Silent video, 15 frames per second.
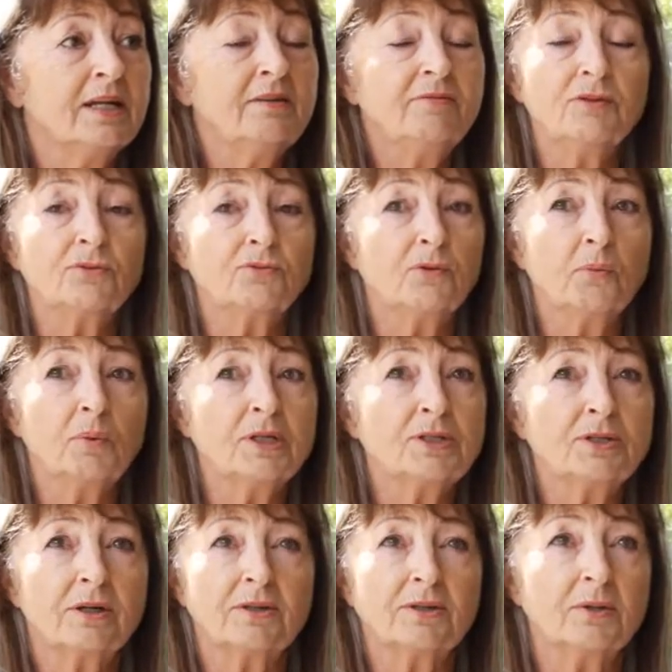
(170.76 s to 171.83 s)
Even through
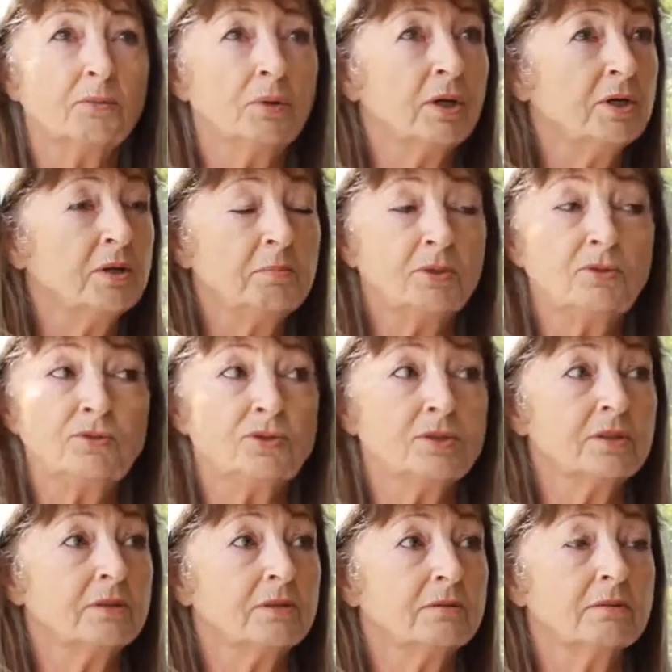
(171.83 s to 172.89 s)
winter, I think we only
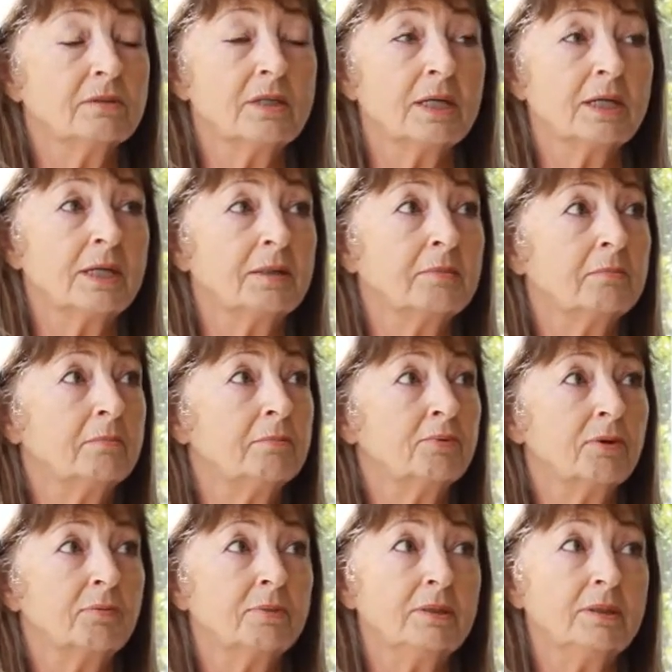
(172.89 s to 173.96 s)
boosted
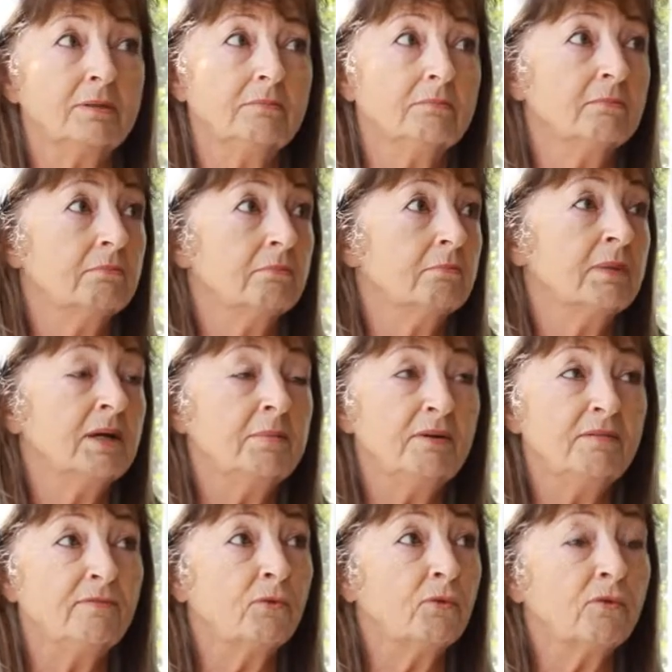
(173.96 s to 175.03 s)
probably
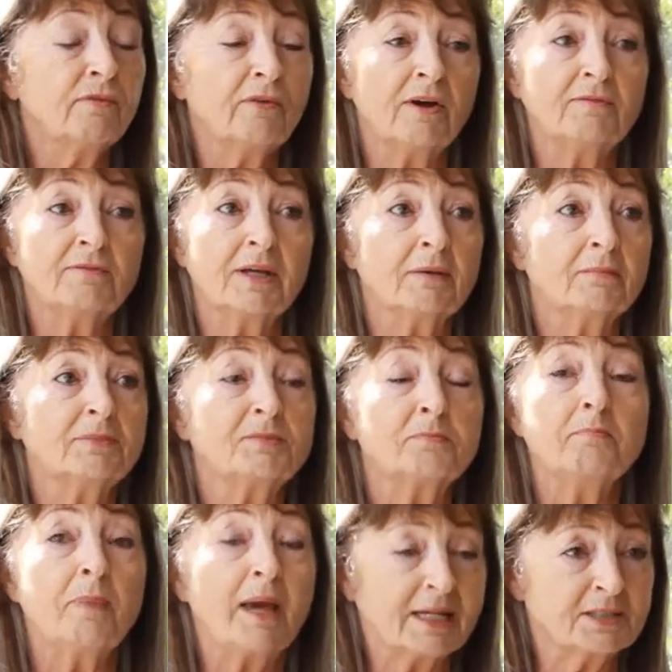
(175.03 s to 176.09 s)
maybe 4 or 5 times
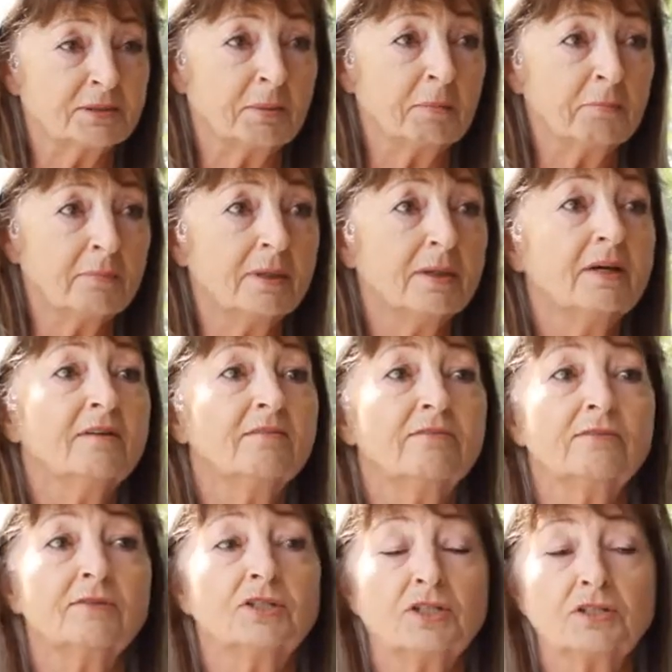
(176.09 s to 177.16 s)
maximum
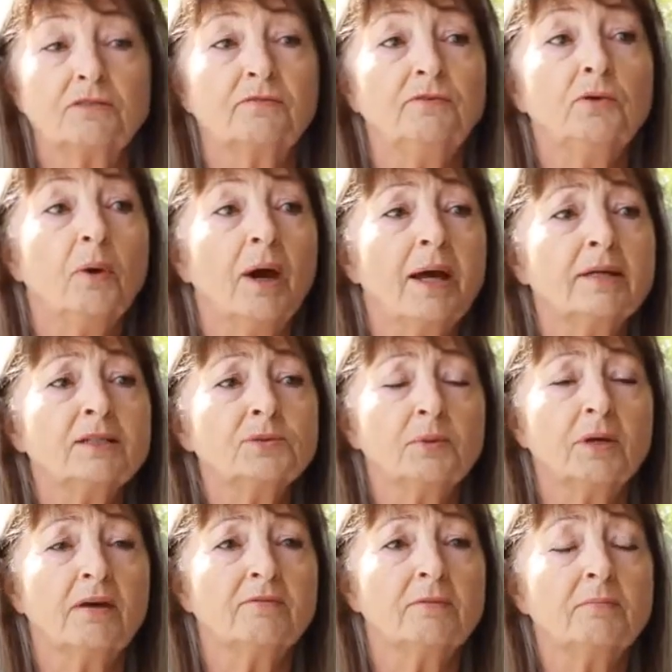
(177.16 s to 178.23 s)
for just a few hours.
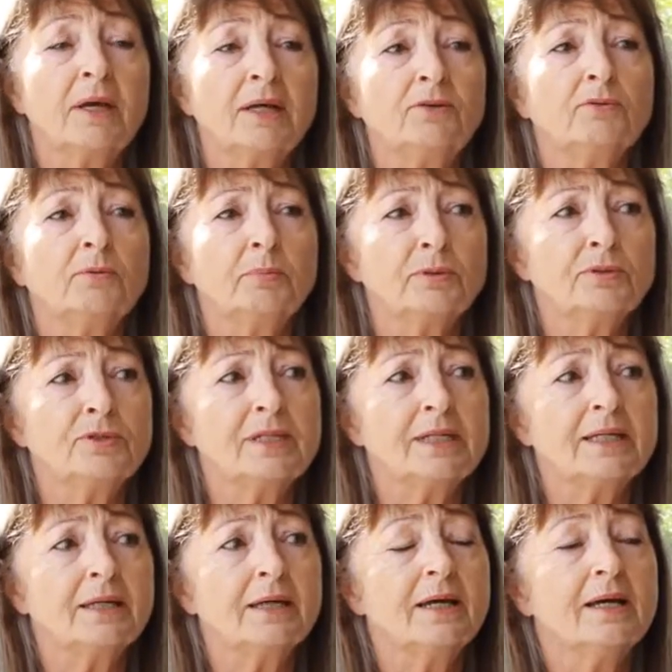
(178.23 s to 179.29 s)
We have a manual
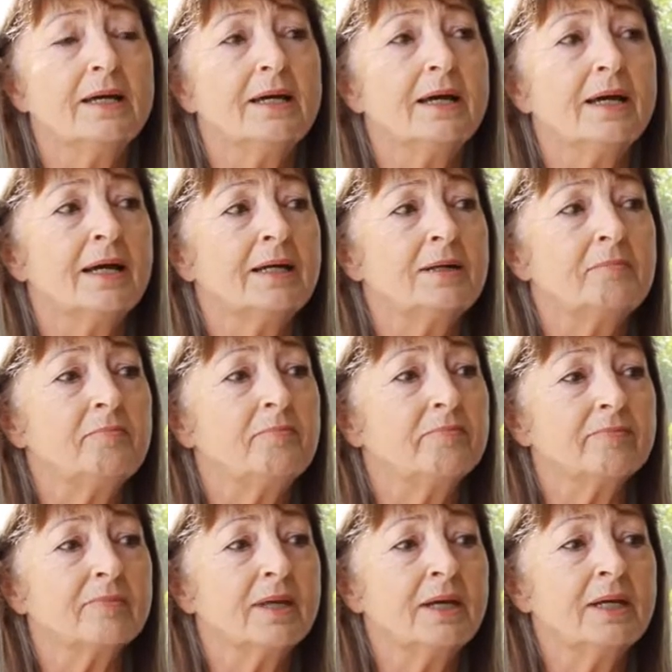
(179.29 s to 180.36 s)
booster.
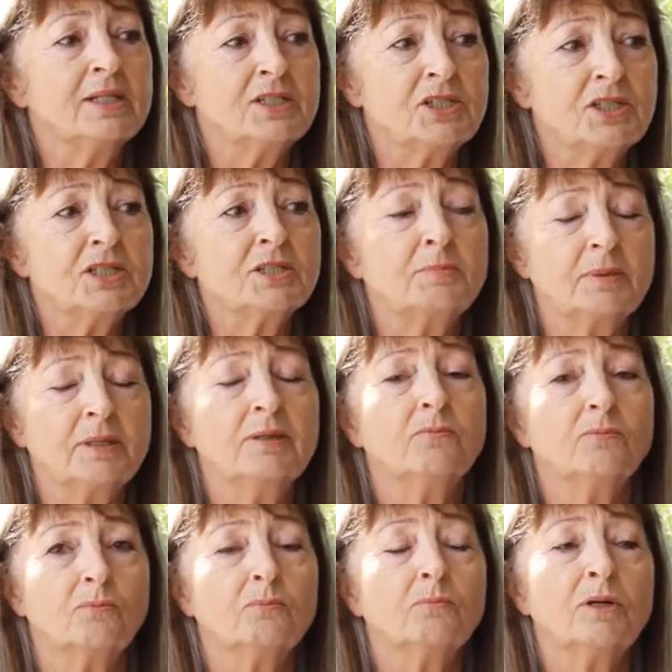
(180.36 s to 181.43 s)
It's just
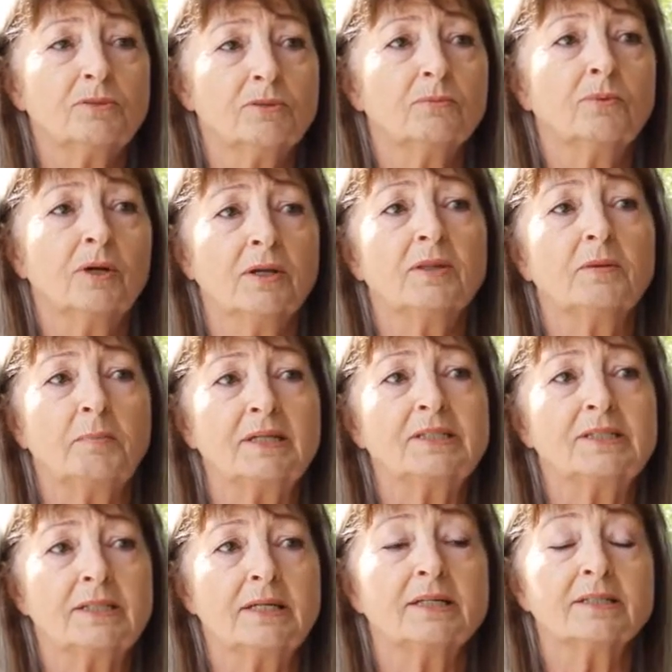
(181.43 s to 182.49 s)
been one of the
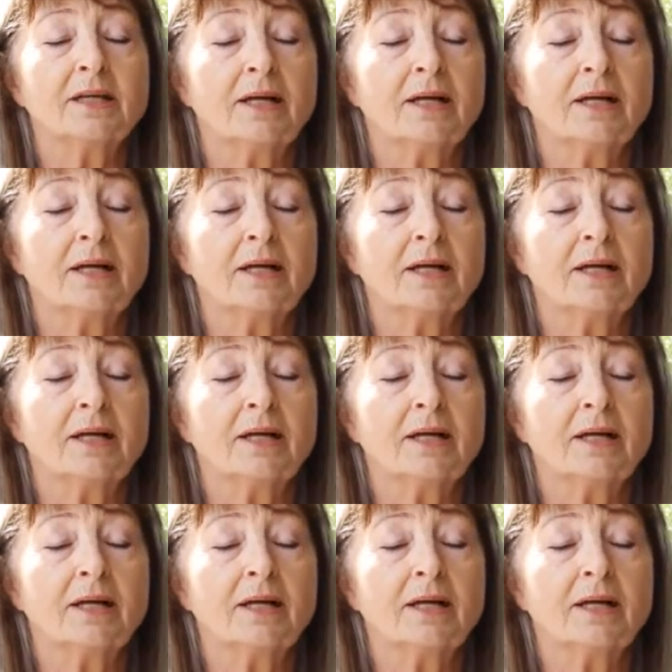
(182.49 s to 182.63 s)
best things.